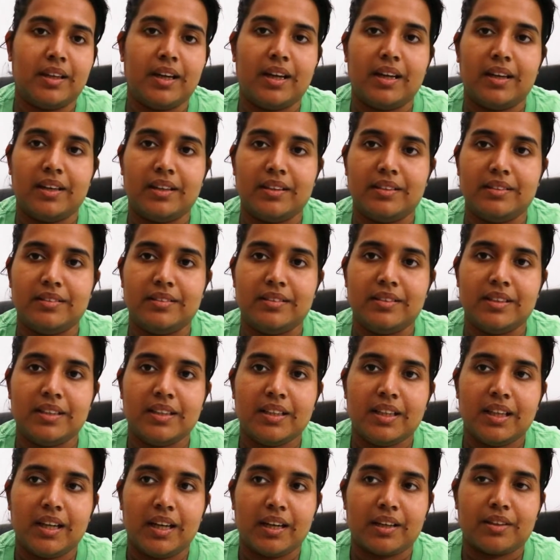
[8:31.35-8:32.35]

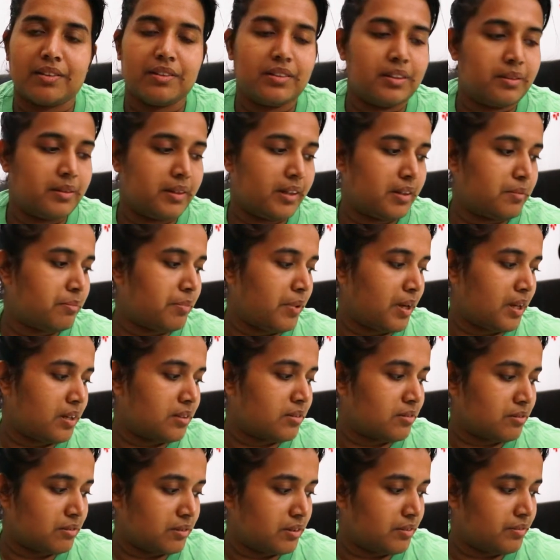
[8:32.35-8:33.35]
I couldn't get
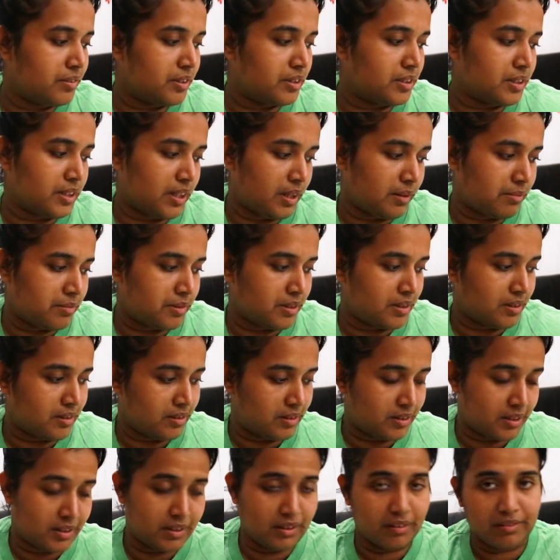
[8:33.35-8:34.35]
past through the first chapter
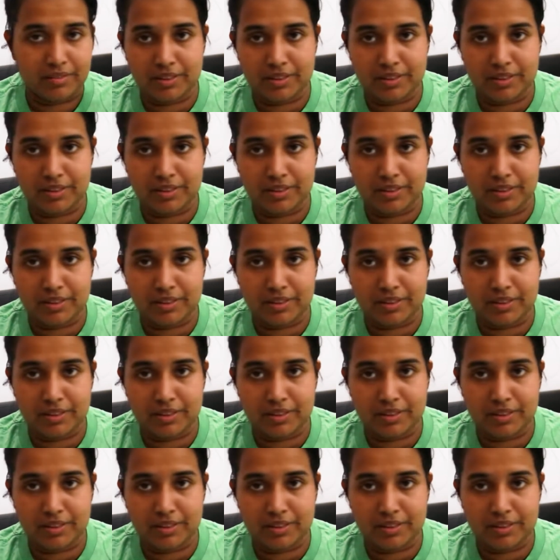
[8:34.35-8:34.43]
the